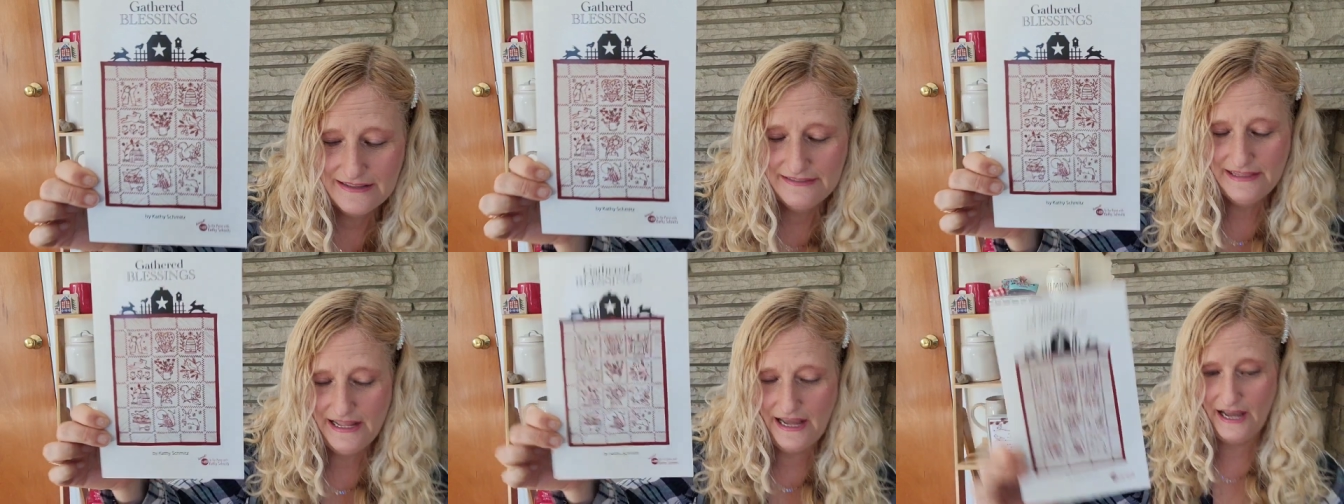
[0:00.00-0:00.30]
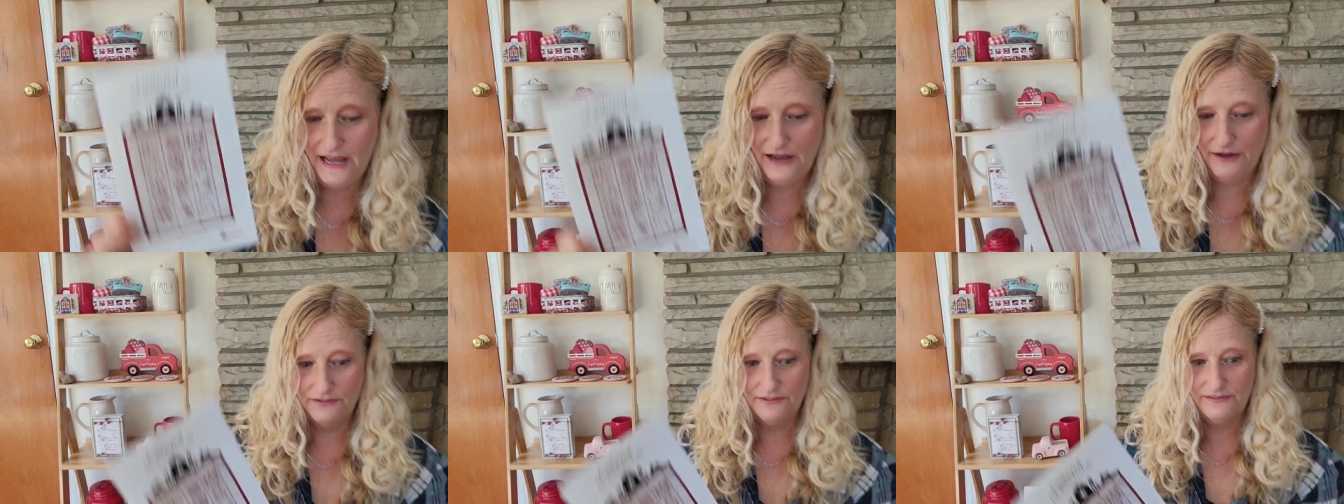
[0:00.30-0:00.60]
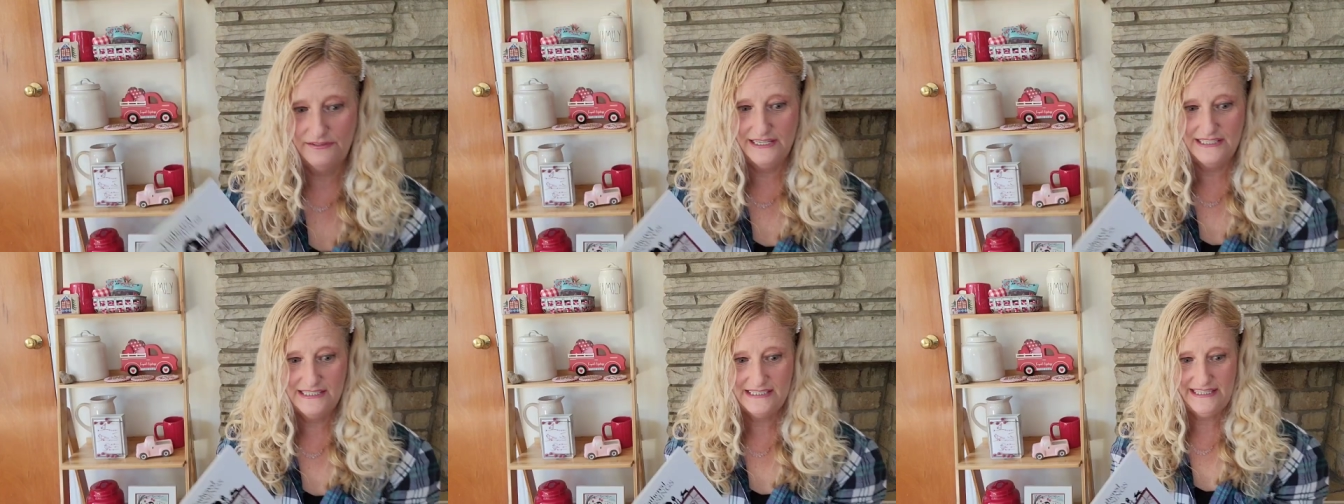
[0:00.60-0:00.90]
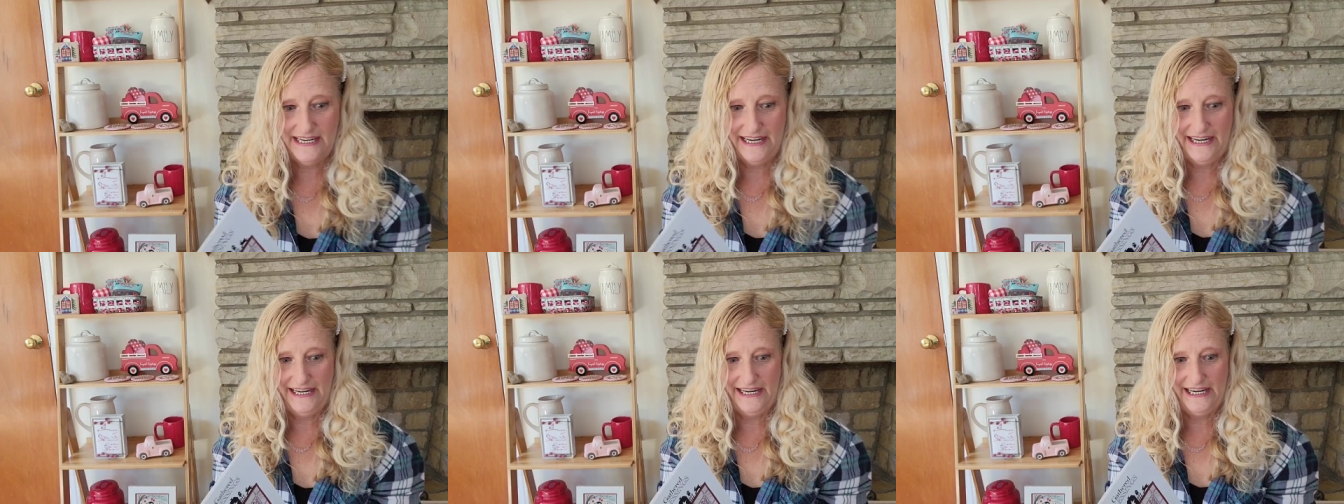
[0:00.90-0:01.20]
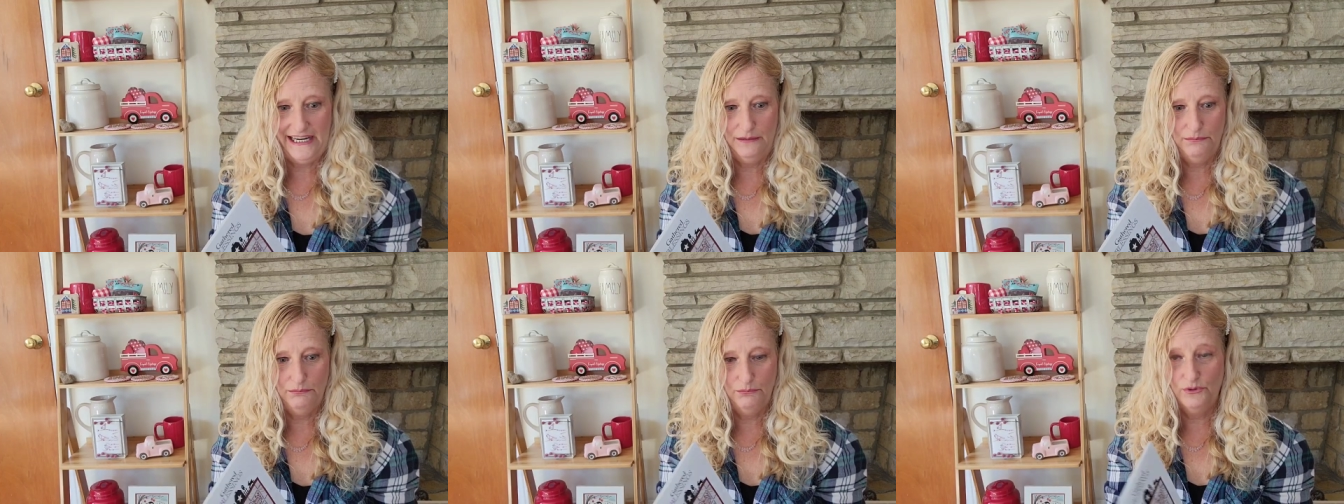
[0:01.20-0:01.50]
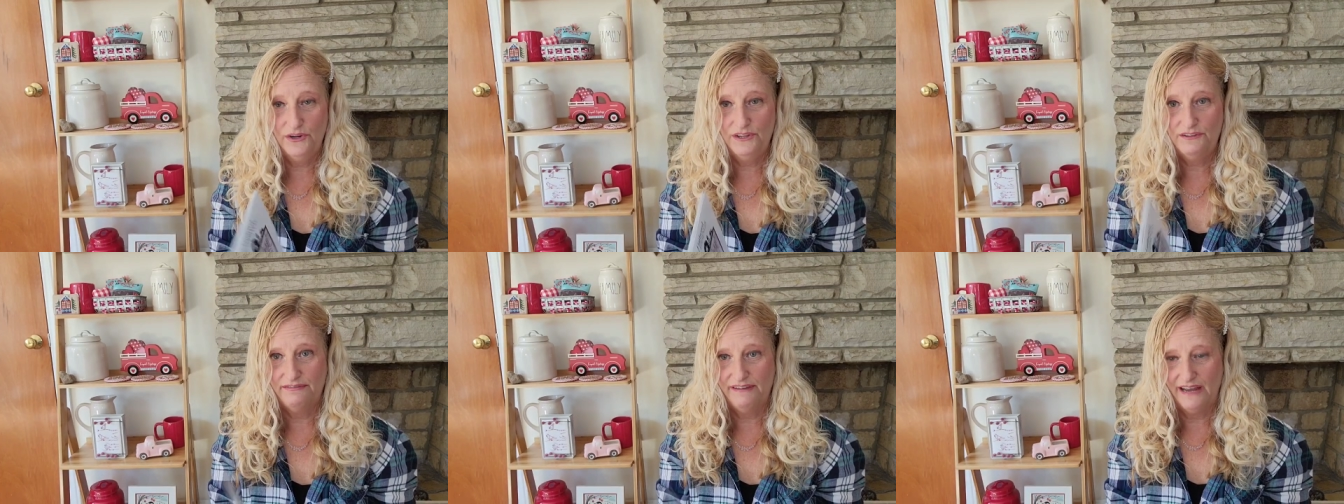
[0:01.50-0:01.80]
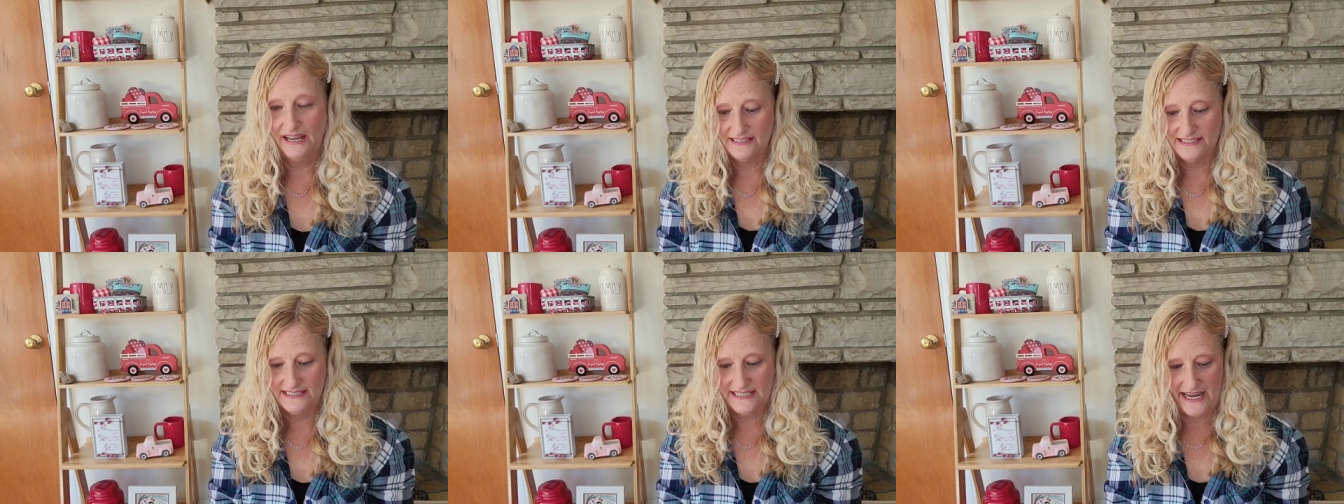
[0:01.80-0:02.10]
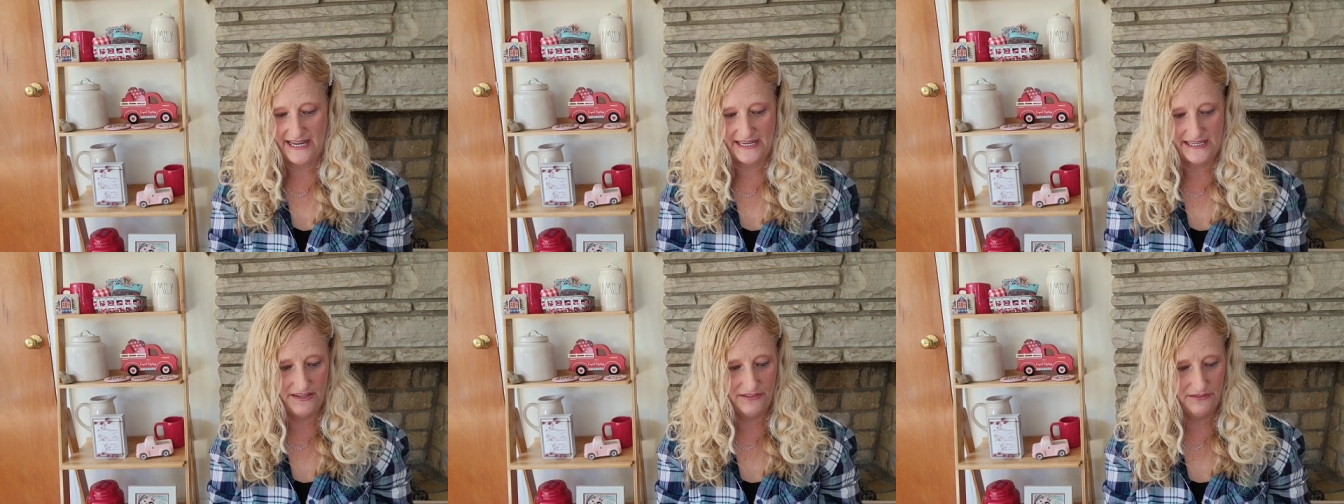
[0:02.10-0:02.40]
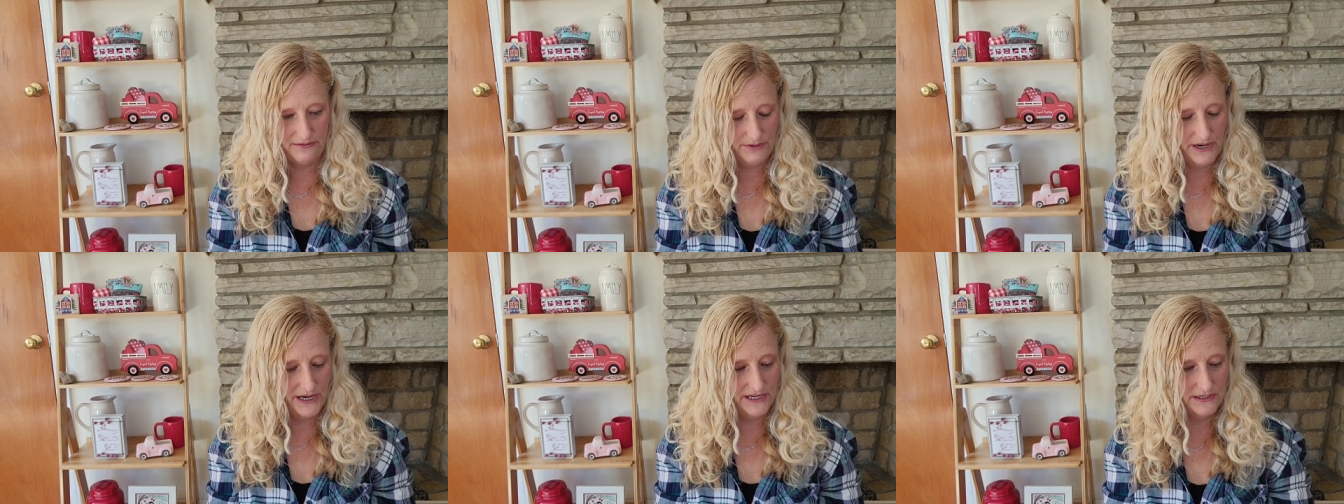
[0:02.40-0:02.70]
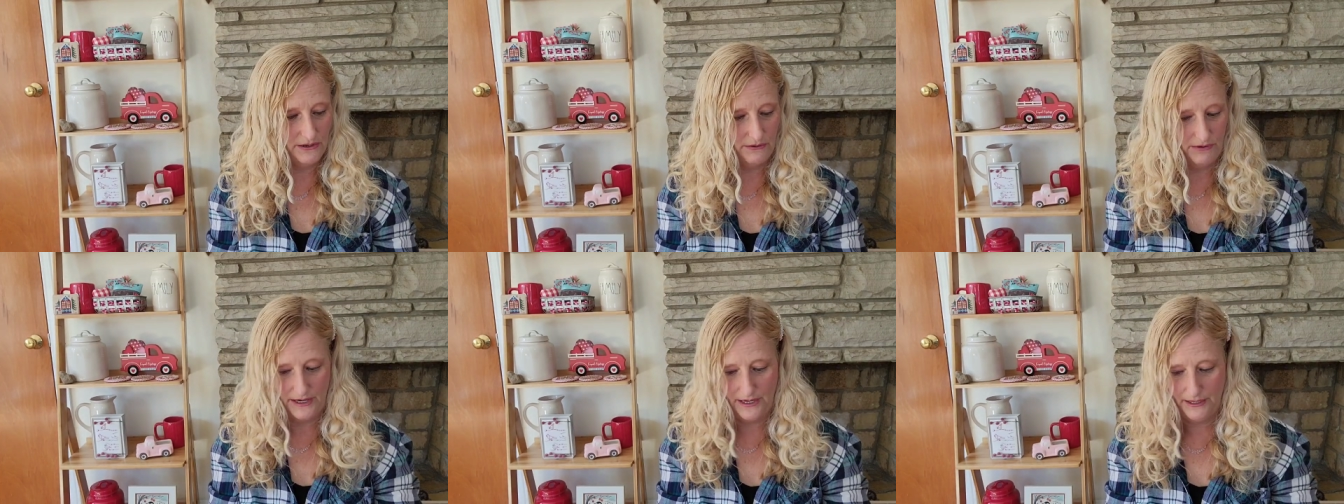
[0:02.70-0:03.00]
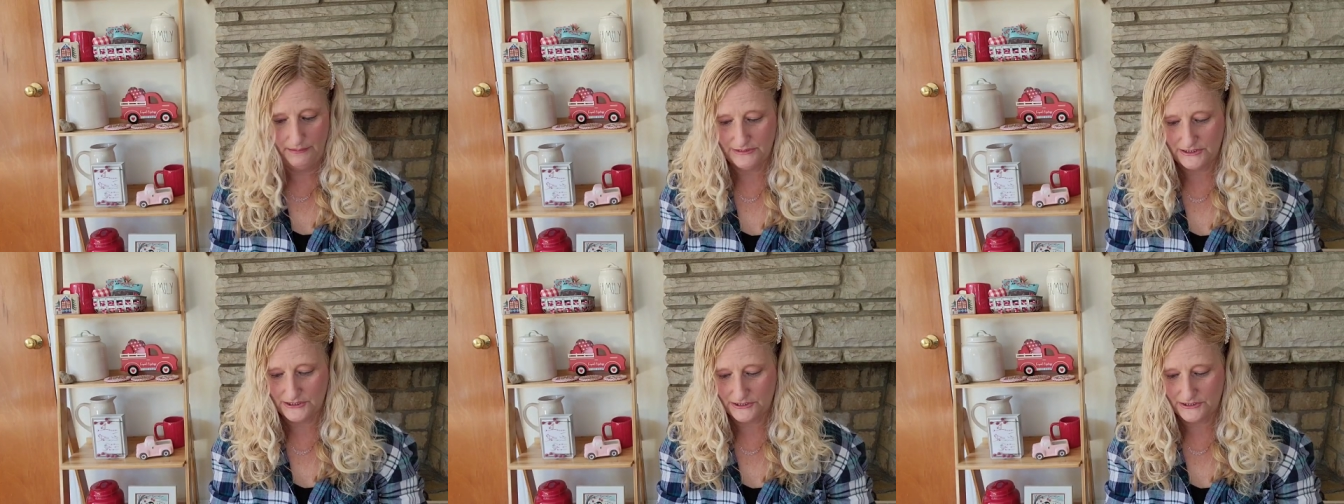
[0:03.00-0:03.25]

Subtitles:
Now, this came with Valdani thread. Now, I'm